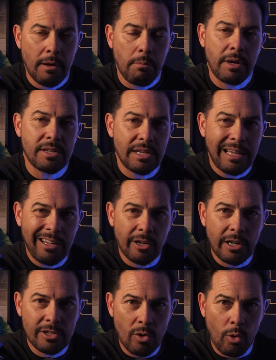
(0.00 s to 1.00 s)
But as a kid
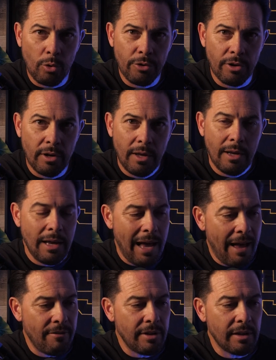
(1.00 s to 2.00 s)
gets older,
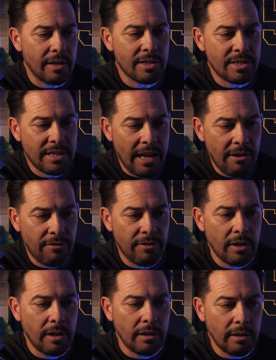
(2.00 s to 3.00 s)
having a safe,
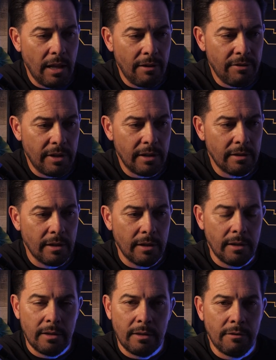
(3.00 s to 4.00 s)
loving
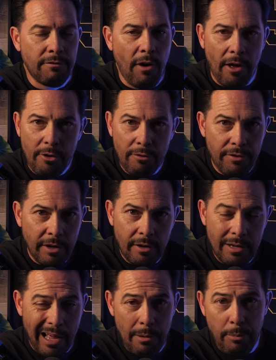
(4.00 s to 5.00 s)
father
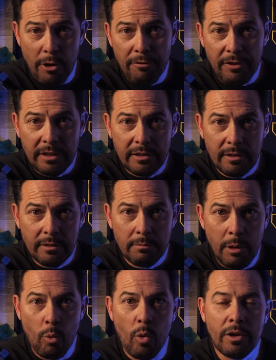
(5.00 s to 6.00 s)
figure, not a perfect,
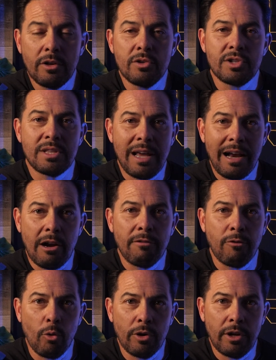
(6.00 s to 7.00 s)
but one who's there
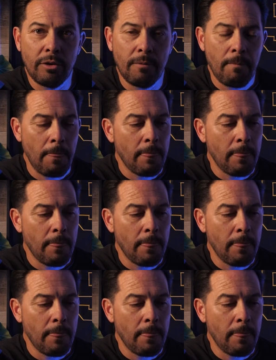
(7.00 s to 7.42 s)
for you,